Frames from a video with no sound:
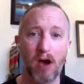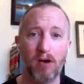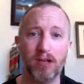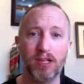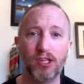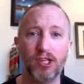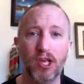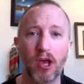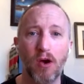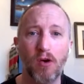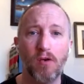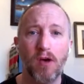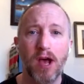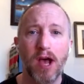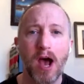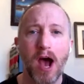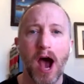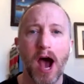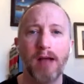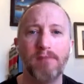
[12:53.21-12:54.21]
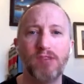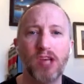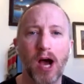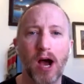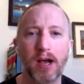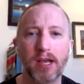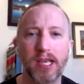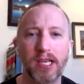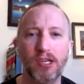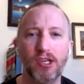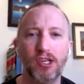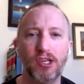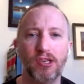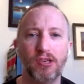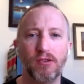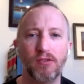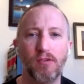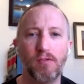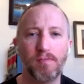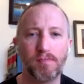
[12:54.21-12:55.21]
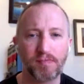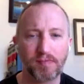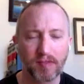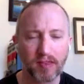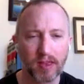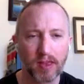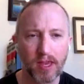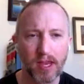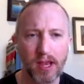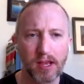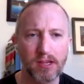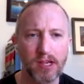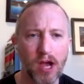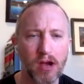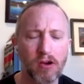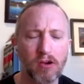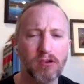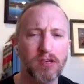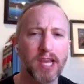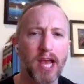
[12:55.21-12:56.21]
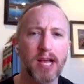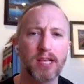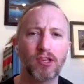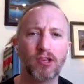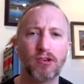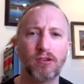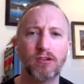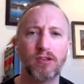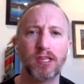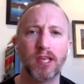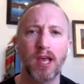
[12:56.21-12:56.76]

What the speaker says: And so I'm talking to younger dancers,